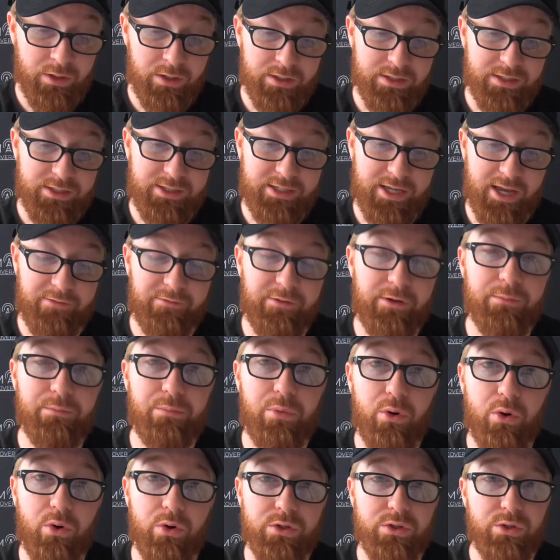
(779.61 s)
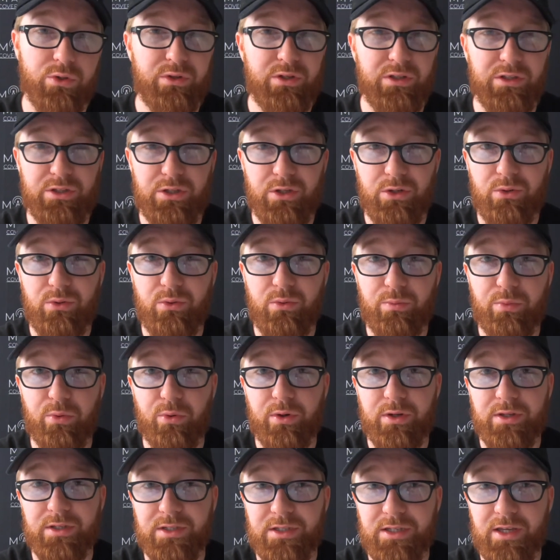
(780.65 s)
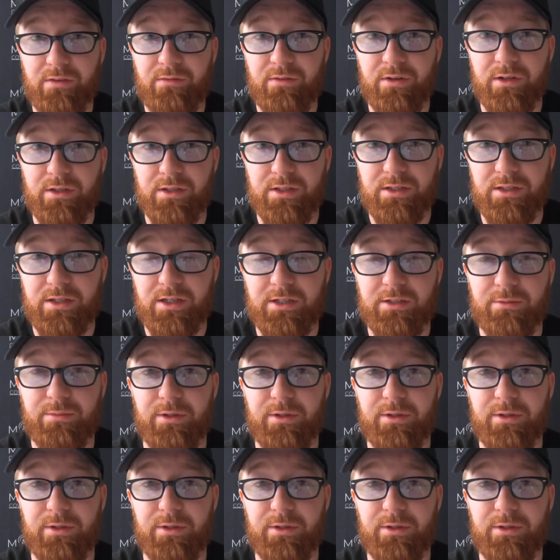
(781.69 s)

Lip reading: 7 boards. Only 2.7 assists